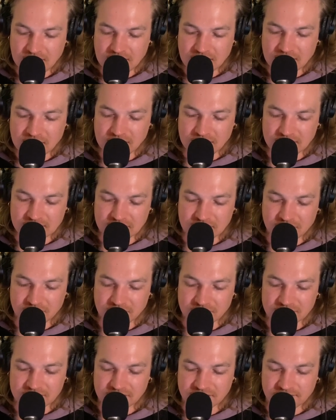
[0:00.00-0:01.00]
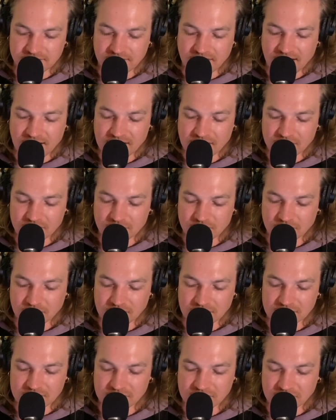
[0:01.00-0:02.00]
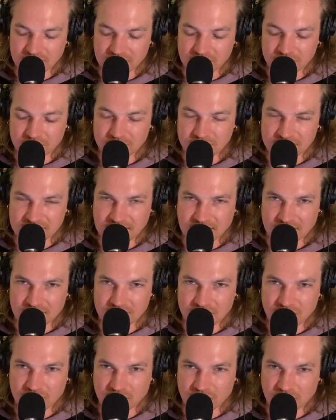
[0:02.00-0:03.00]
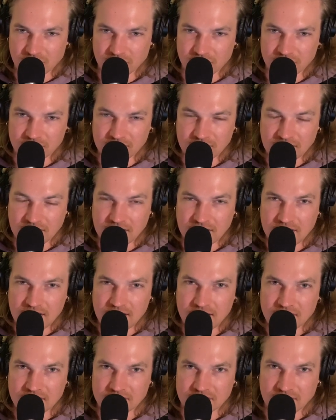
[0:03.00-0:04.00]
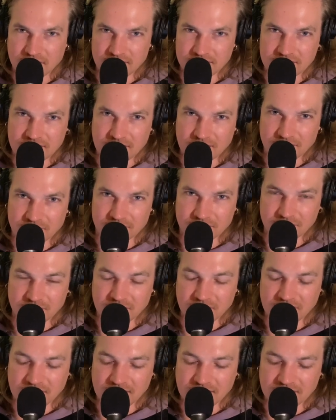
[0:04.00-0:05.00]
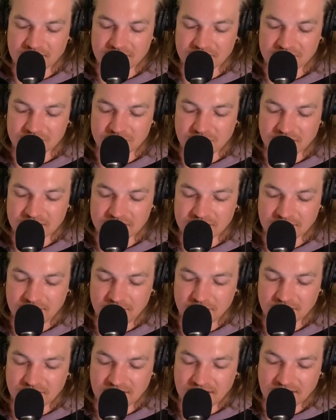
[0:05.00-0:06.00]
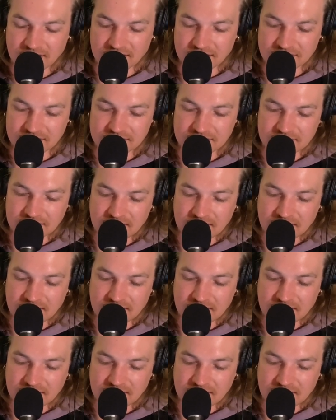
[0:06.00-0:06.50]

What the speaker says: And so much of that work to protect coral does come from the land, especially because